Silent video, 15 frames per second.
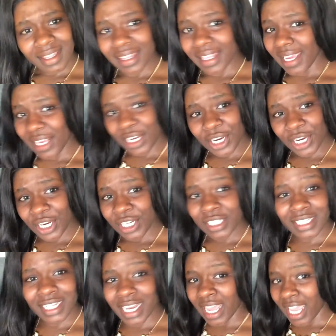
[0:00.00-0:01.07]
later
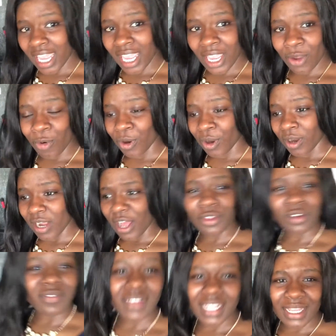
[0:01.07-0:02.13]
today or
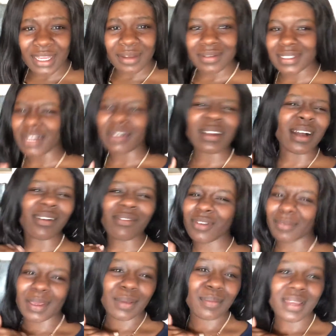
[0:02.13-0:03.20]
other videos, don't come
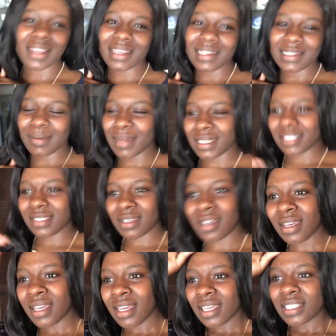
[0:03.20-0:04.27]
for me because I'm about
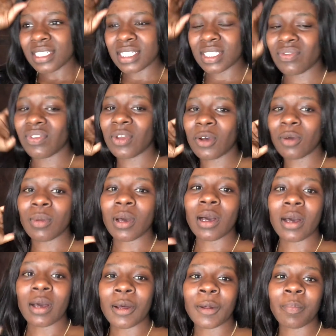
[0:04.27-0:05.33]
to just film
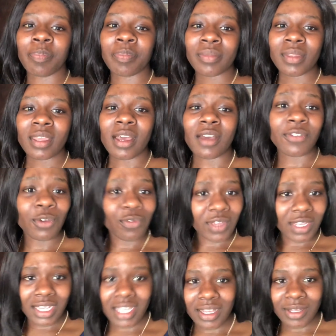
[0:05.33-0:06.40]
a few
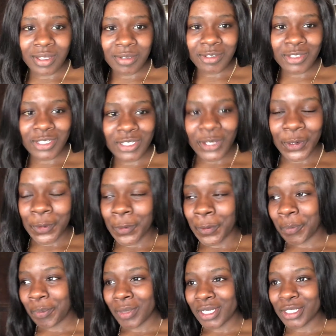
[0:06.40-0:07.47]
videos,
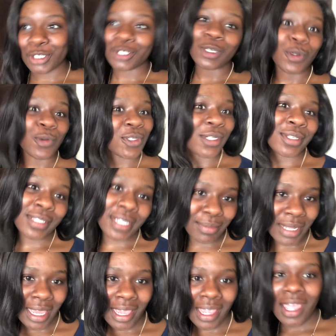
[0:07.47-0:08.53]
so just know it was on the
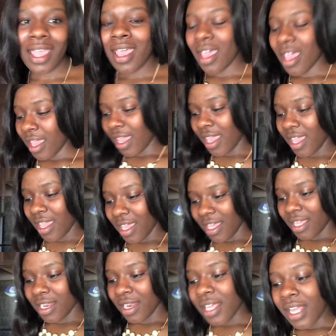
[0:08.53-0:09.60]
same day.
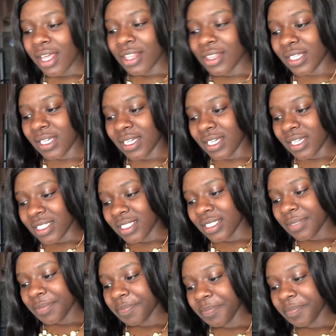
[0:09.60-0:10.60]
And the